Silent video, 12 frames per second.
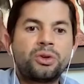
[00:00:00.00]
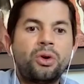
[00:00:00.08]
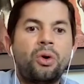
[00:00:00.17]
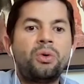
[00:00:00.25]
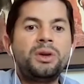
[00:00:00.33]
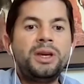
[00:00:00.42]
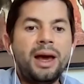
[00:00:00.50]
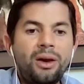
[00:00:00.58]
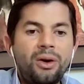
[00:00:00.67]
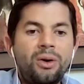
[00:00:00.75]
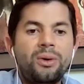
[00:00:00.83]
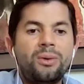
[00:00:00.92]
go
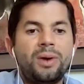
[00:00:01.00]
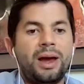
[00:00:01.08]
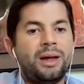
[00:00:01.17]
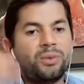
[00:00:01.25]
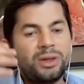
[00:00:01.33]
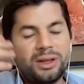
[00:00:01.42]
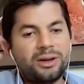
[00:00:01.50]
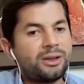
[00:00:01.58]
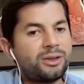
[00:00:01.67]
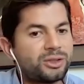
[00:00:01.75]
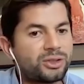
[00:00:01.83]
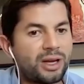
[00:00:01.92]
yellow and we didn't
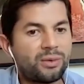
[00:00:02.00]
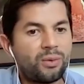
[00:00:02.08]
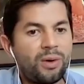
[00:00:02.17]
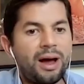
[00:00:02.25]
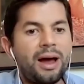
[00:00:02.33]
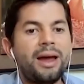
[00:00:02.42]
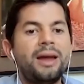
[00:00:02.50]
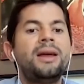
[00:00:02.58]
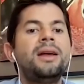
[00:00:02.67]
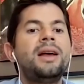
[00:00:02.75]
understand why.